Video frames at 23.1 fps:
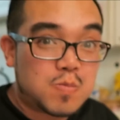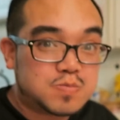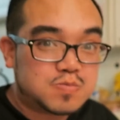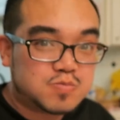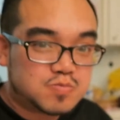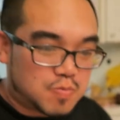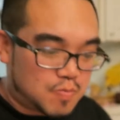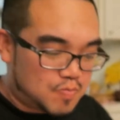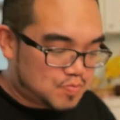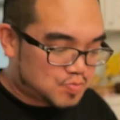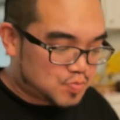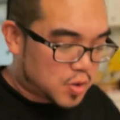
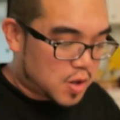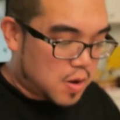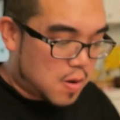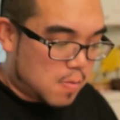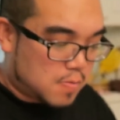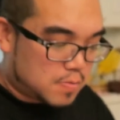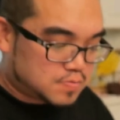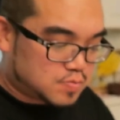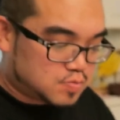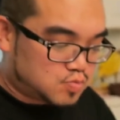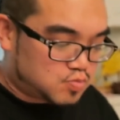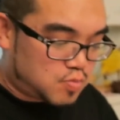Kind of like an
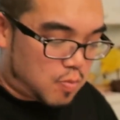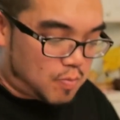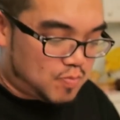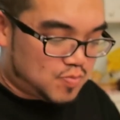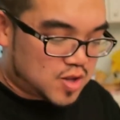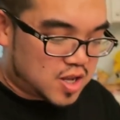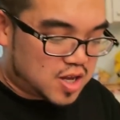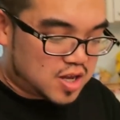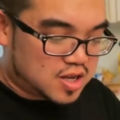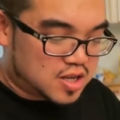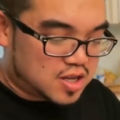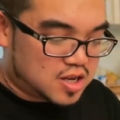omelette.
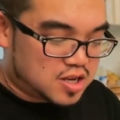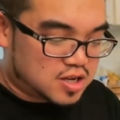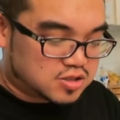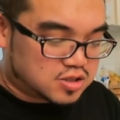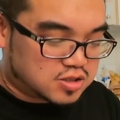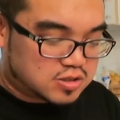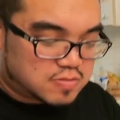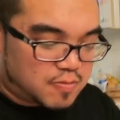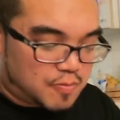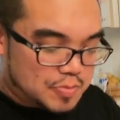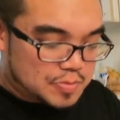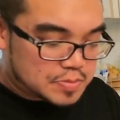Yeah.
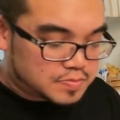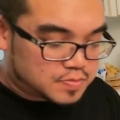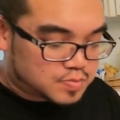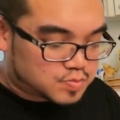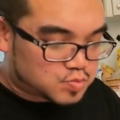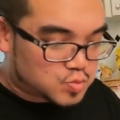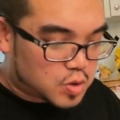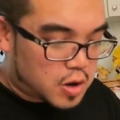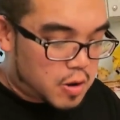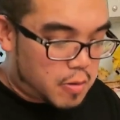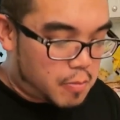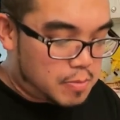It's basically
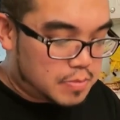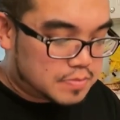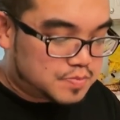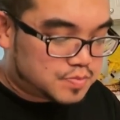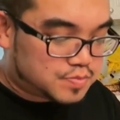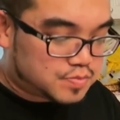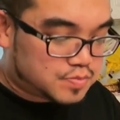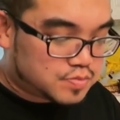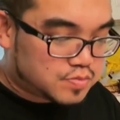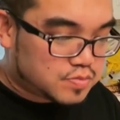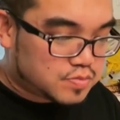like an omelette.